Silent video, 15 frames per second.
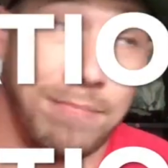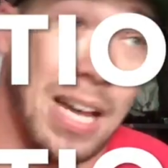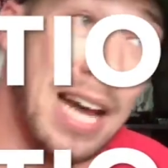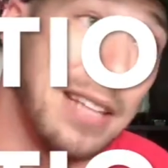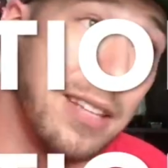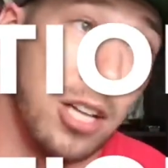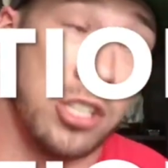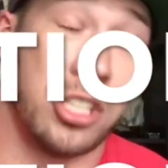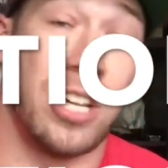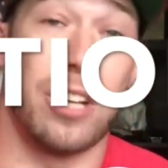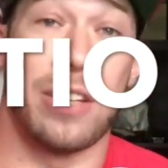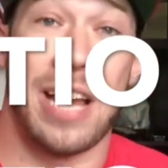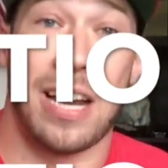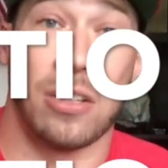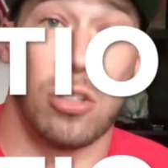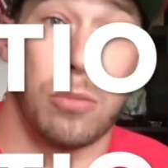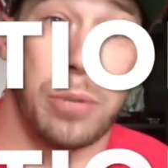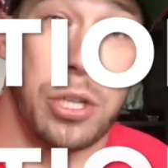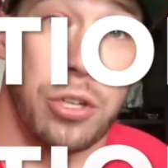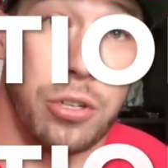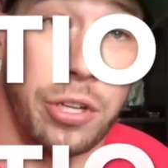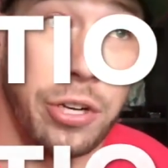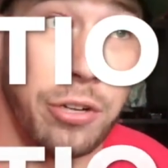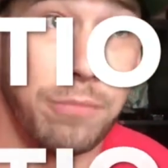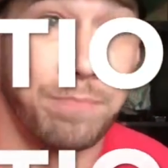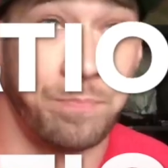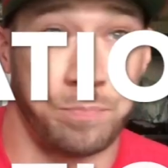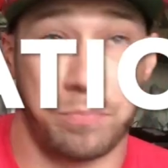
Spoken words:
I touched on that a little bit earlier.